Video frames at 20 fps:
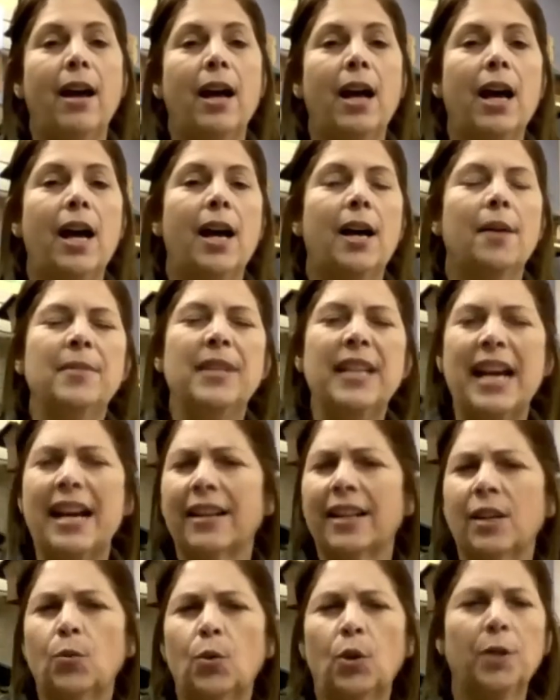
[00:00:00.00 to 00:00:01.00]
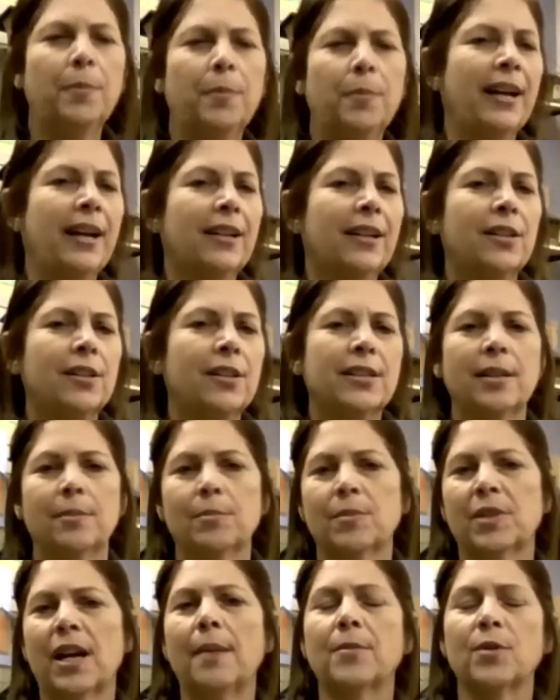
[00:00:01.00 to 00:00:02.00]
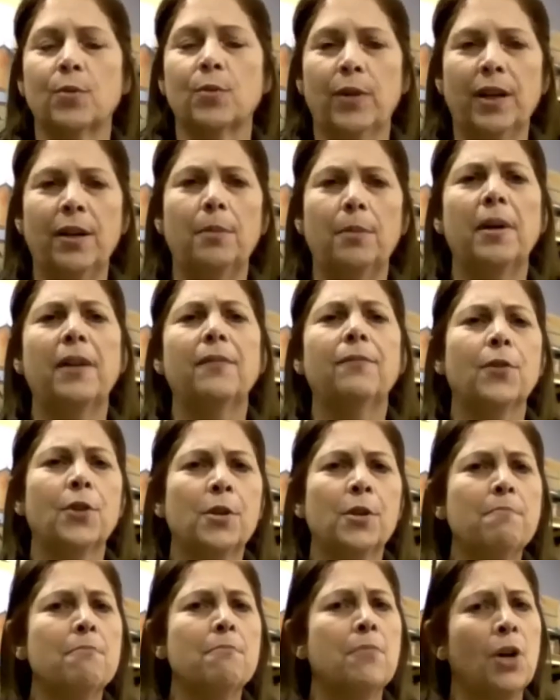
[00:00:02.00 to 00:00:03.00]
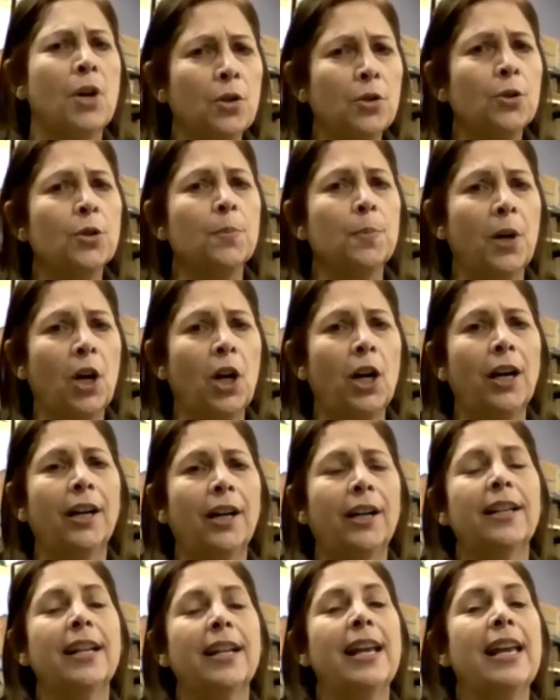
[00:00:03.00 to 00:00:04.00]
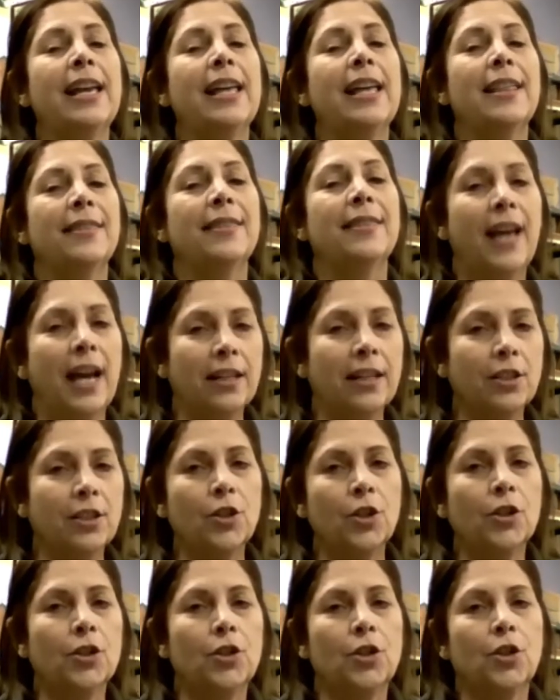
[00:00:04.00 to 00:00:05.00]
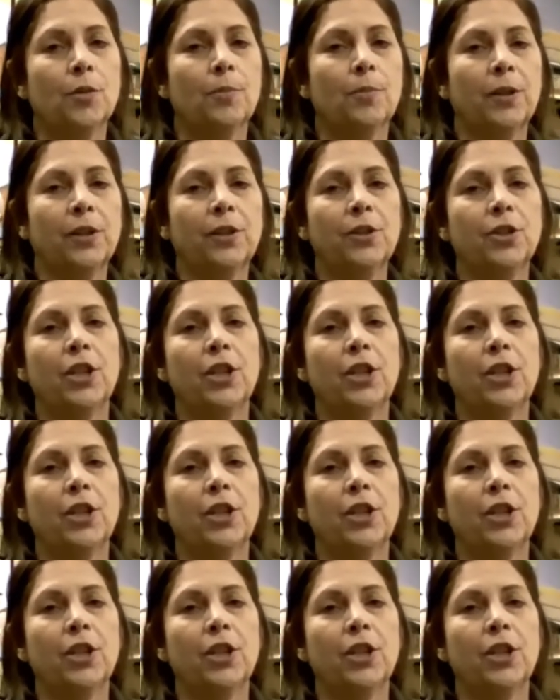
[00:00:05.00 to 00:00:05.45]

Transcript: Um, downy woodpeckers sometimes will, but for the most part, that's just your blue